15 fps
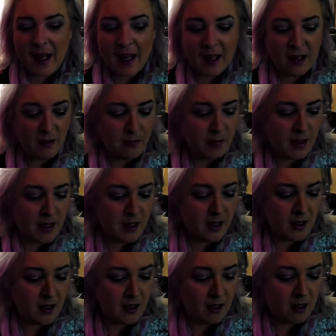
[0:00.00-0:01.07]
I have
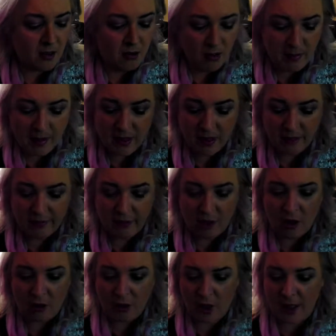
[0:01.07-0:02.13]
been scrubbing the
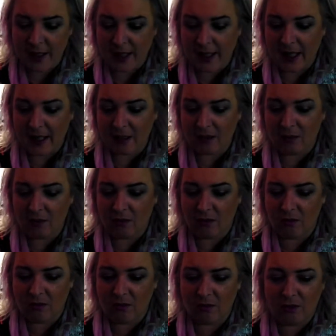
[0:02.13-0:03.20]
floor trying to get
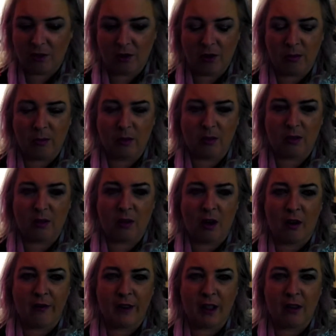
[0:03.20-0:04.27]
dribbled
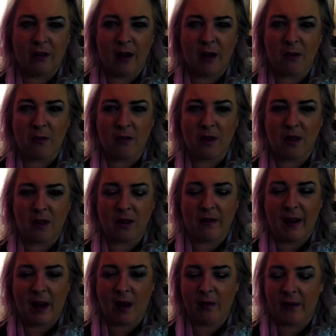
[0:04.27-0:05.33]
coffee grounds and
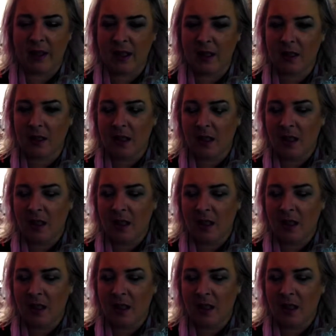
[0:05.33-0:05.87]
stuff out of it.